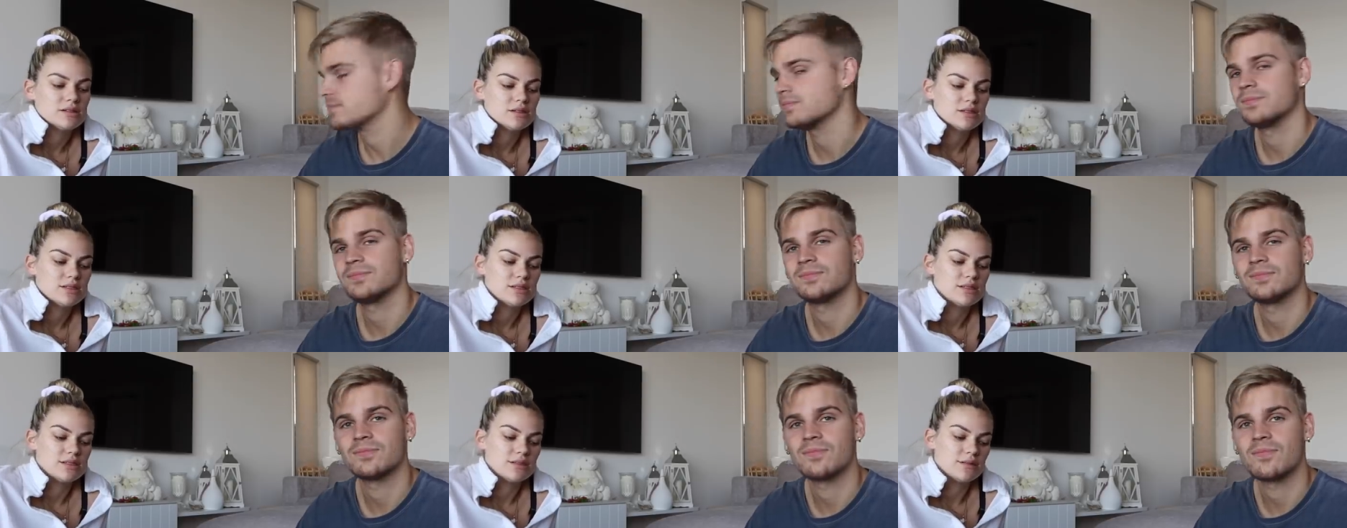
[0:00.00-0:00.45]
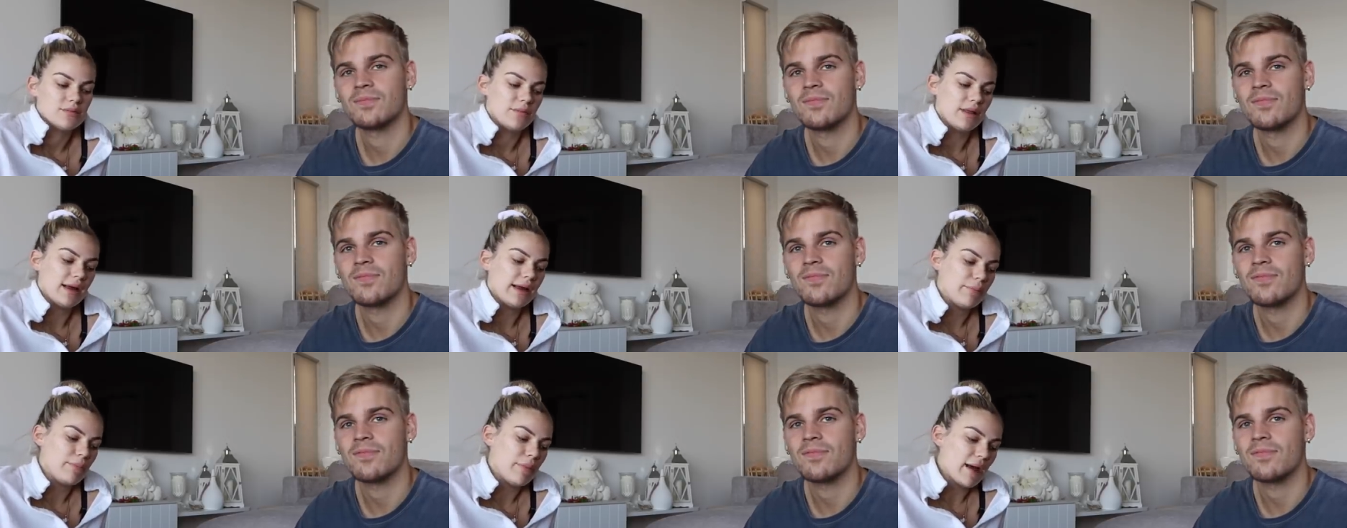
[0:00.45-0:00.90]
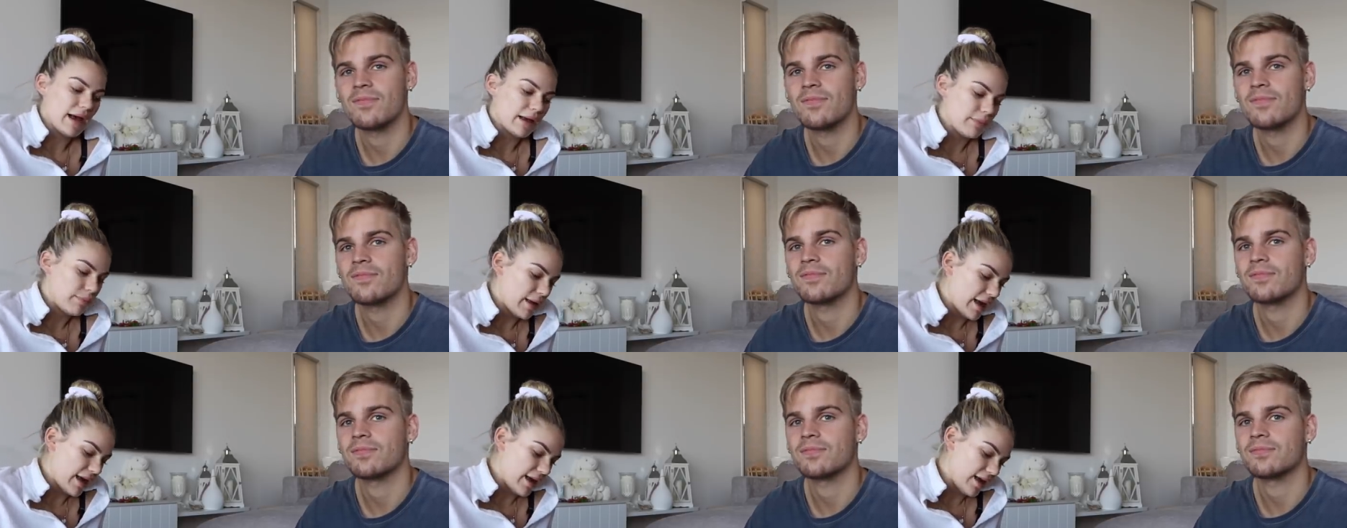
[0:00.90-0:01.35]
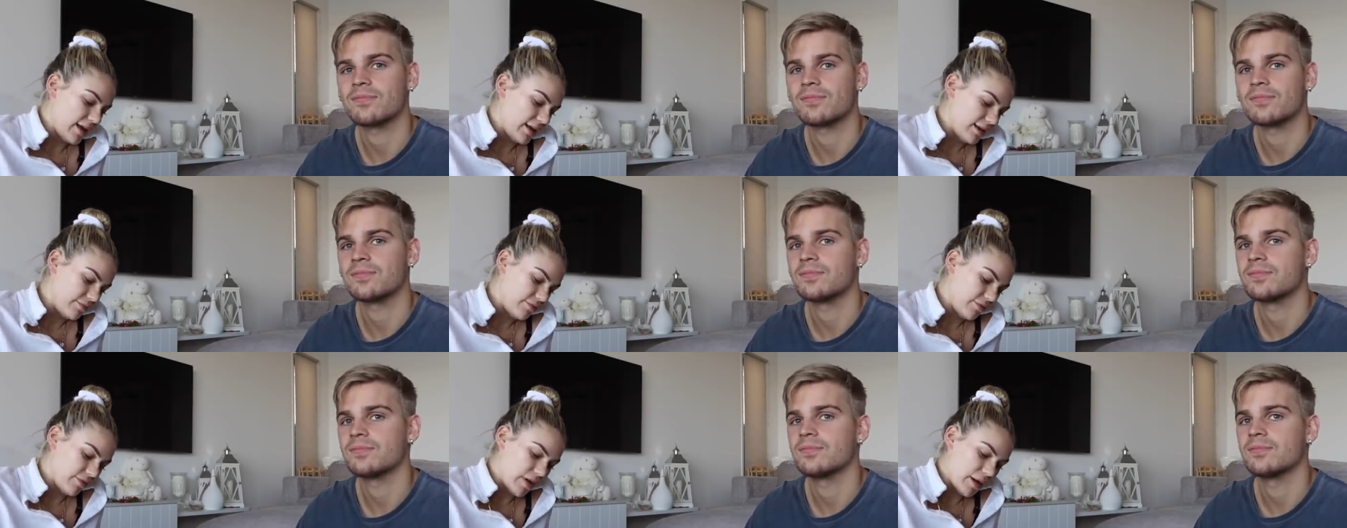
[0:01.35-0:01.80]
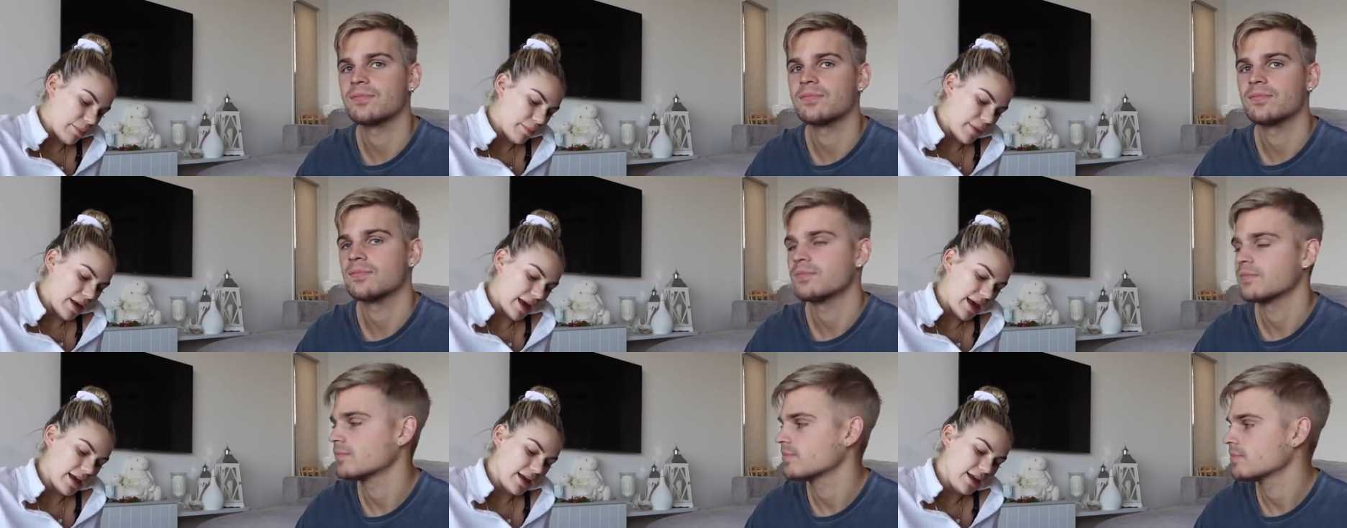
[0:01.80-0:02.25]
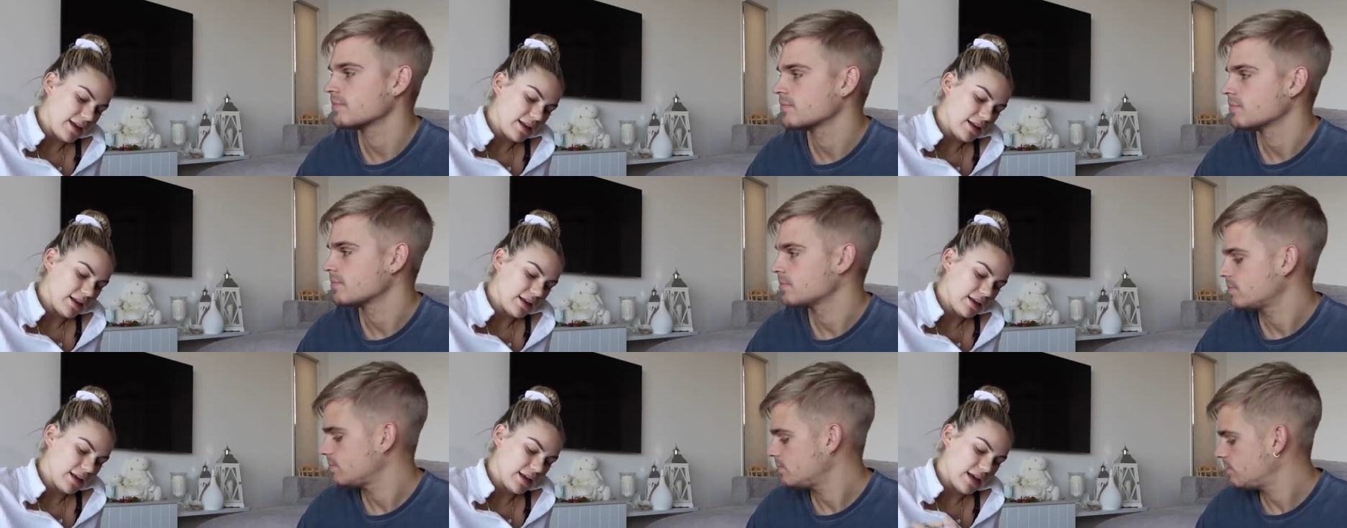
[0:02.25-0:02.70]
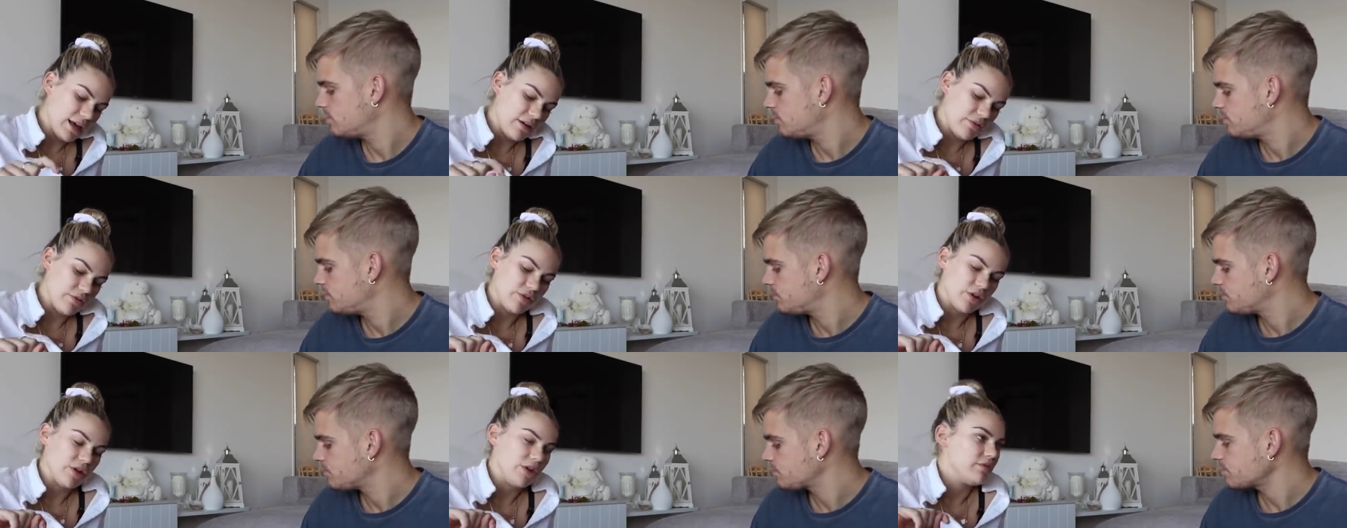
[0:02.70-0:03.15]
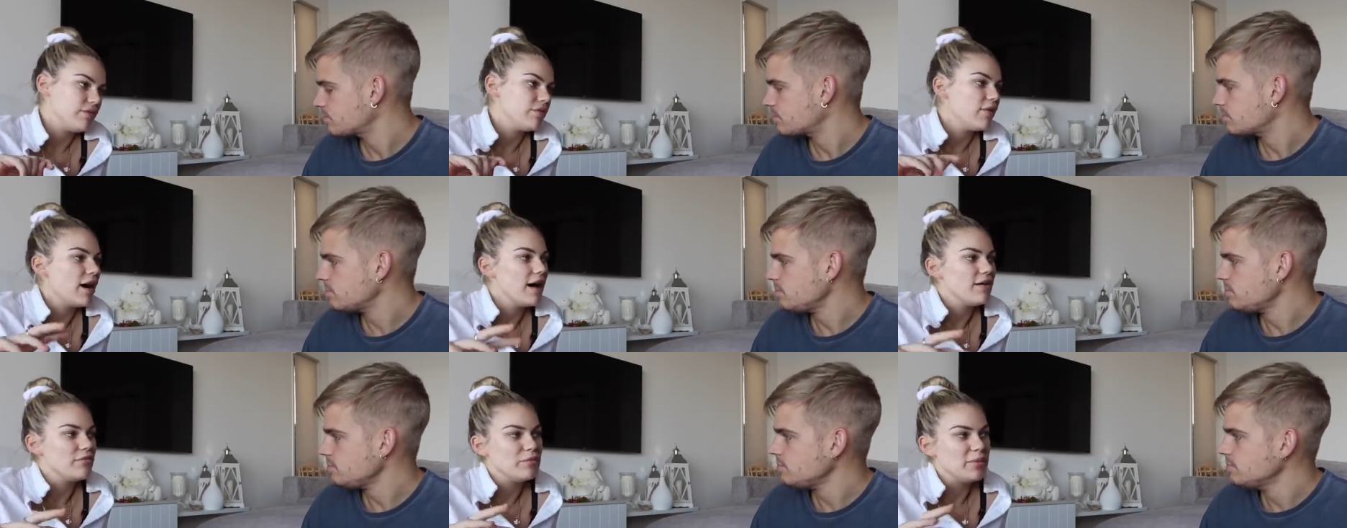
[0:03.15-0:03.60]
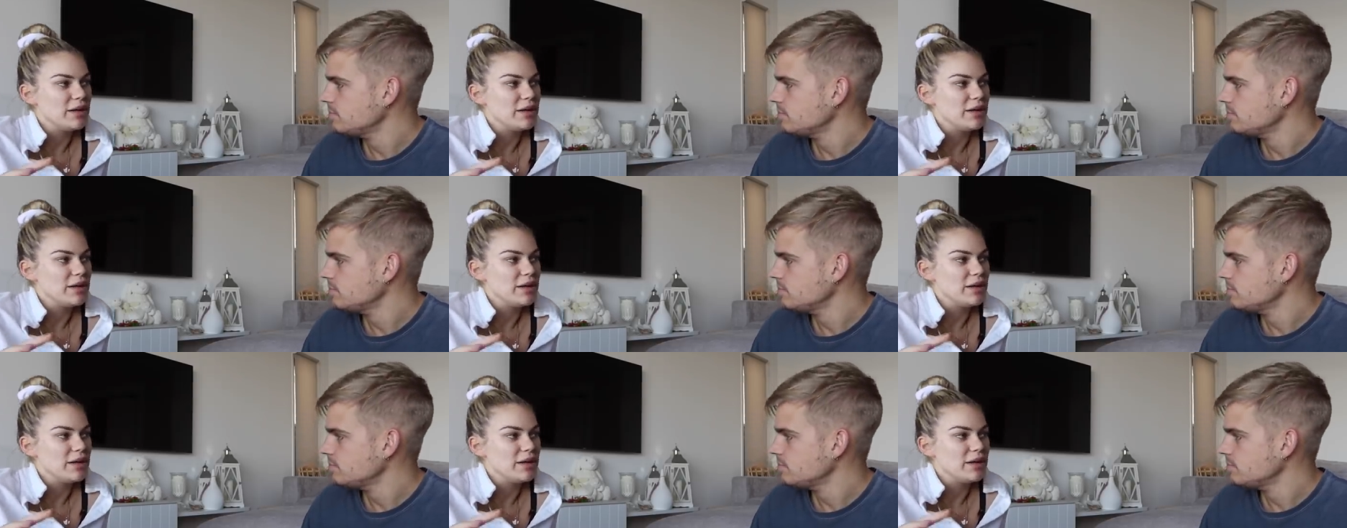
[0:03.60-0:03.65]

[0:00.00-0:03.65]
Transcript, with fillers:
Speaker 1: some like back pain and front pain every five